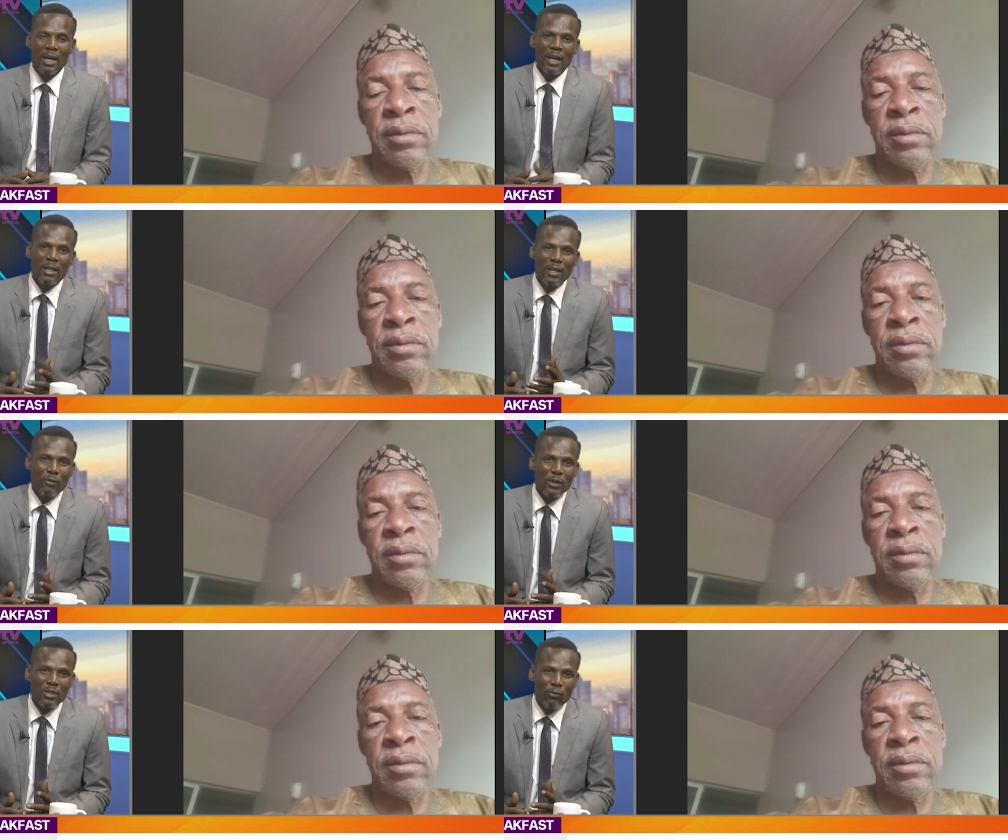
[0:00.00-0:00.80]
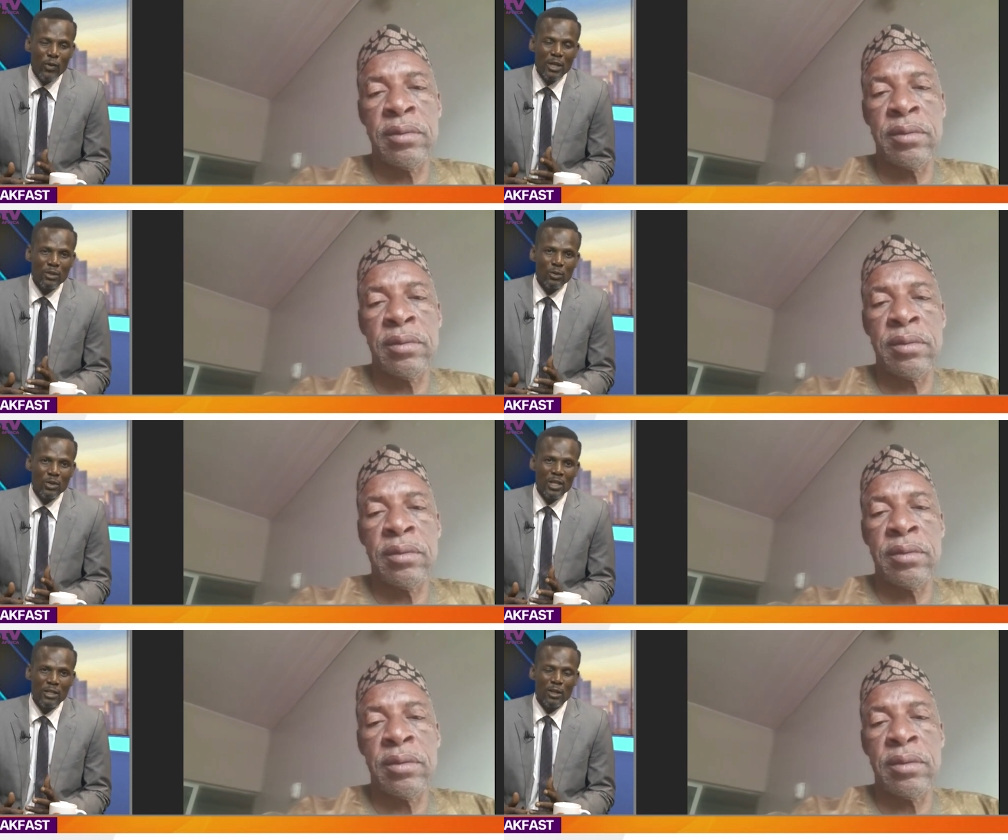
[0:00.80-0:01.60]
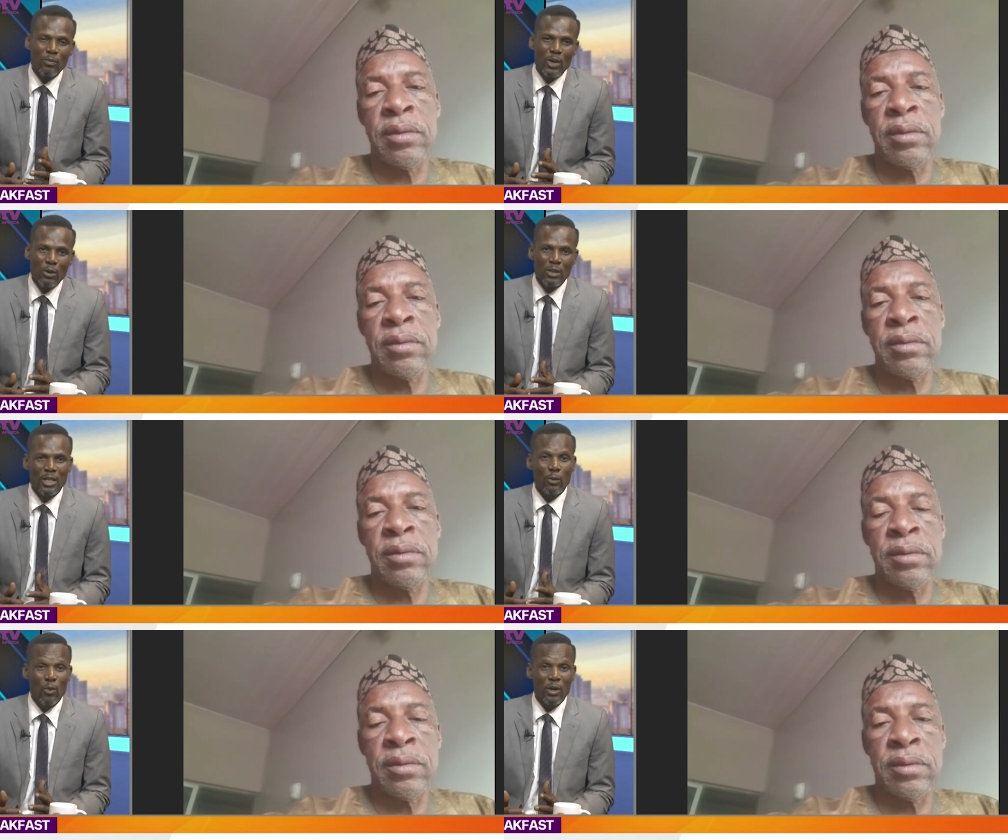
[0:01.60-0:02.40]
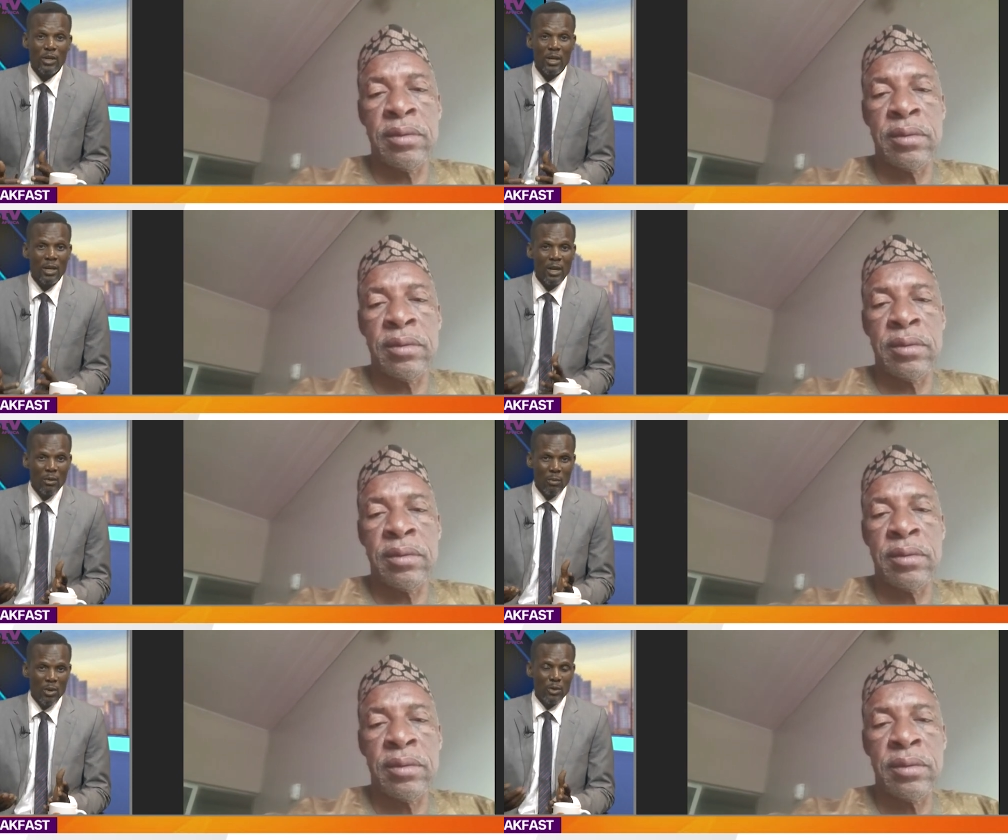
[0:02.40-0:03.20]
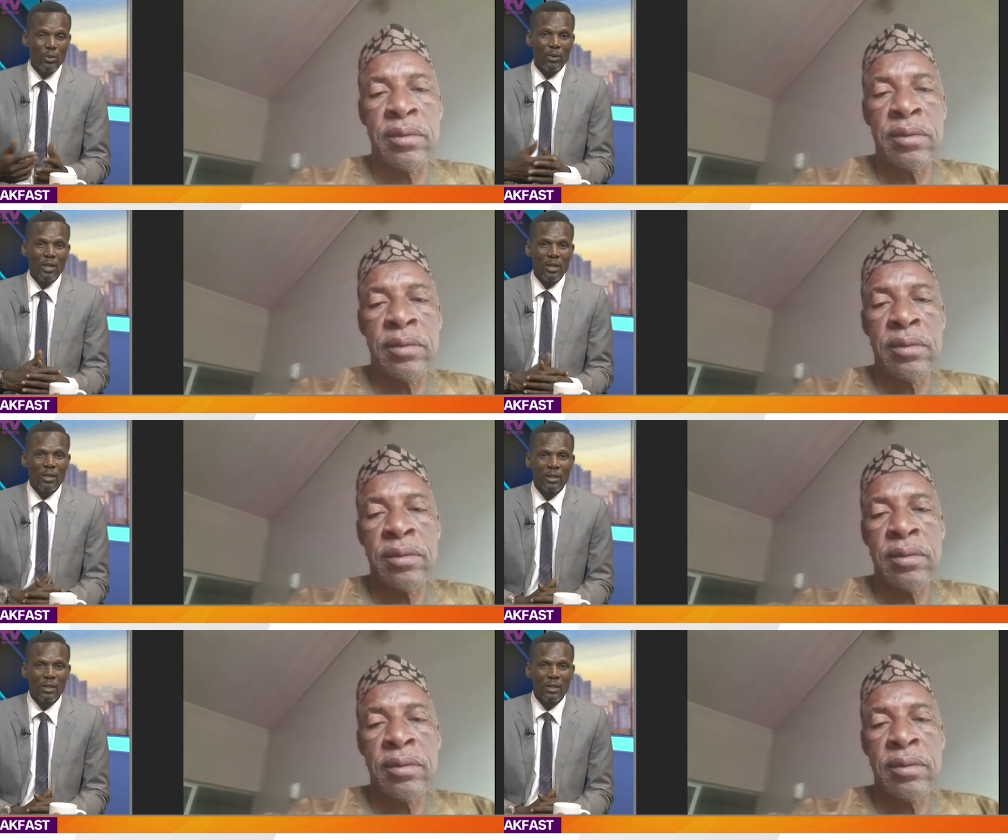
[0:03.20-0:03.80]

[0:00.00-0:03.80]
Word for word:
Speaker 1: And if he fails to say something until 1 year, what do you think?